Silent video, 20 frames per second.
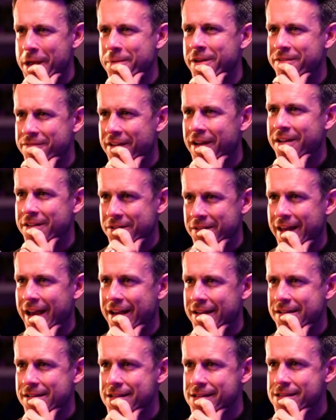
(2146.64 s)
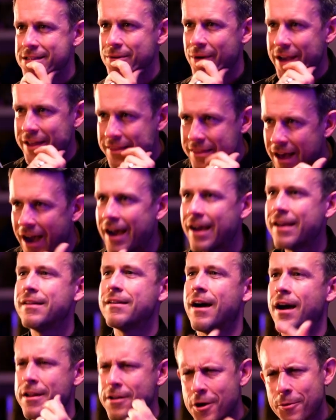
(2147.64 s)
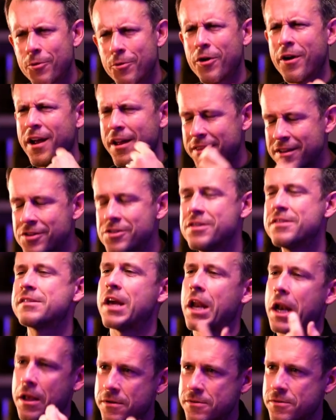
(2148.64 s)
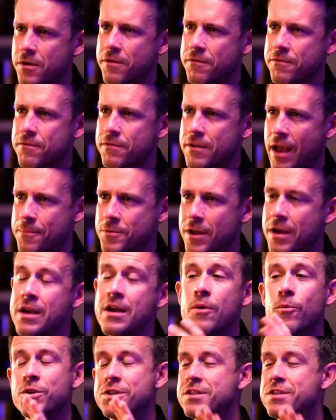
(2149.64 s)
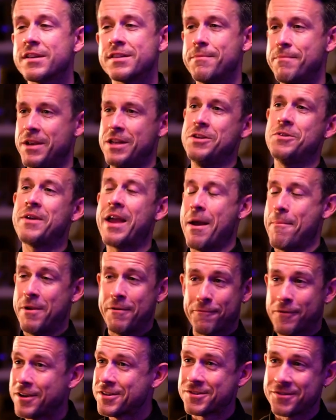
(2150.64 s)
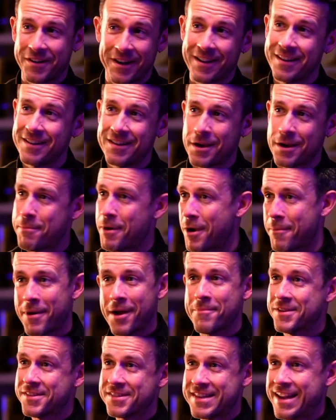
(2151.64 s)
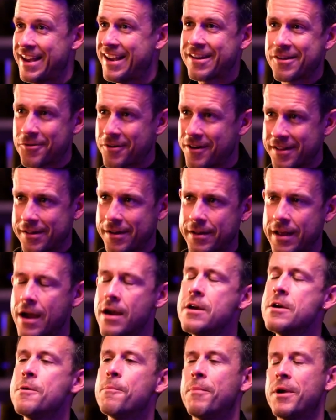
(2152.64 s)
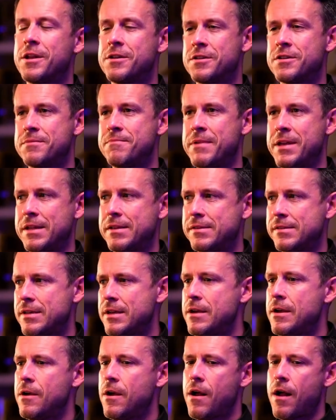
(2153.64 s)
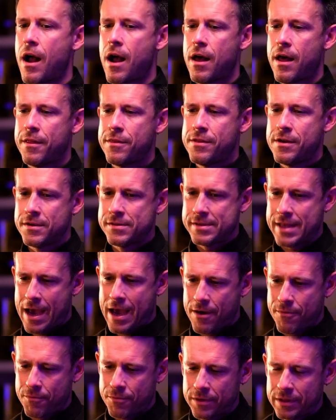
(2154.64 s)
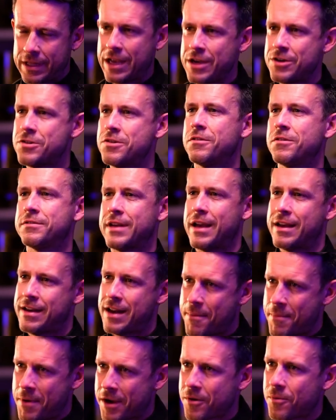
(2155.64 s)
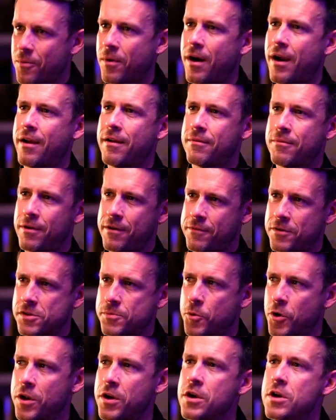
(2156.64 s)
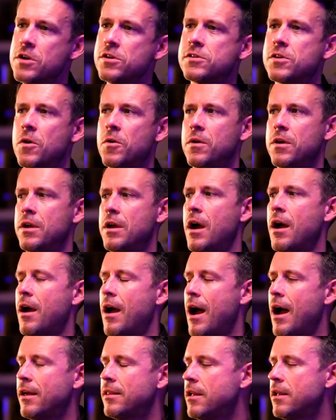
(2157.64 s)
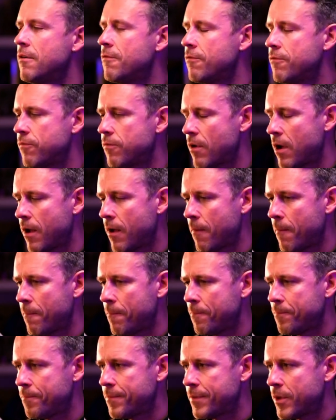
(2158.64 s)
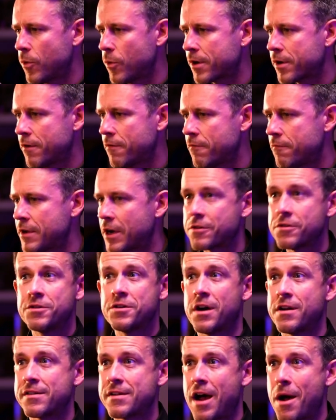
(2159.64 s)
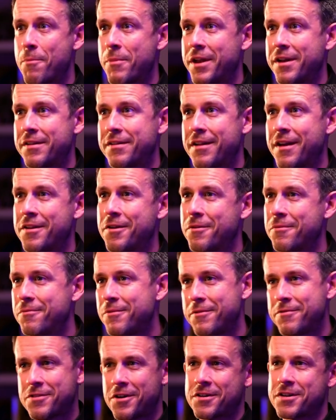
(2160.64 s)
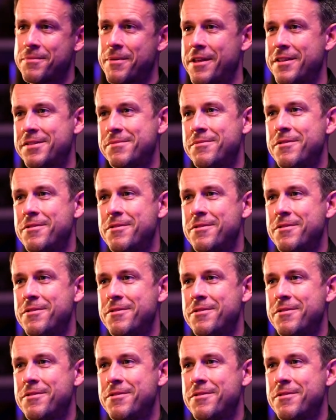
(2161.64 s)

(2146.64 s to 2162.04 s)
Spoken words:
me and value that. So I know Maria, I think she's gonna sort of capture, which doesn't mean you can't be frustrated about my mistake or anything like that, but it just means there's that relational dynamic where I feel supported. So I love the work of Dr. John Gottman. I know we've talked about this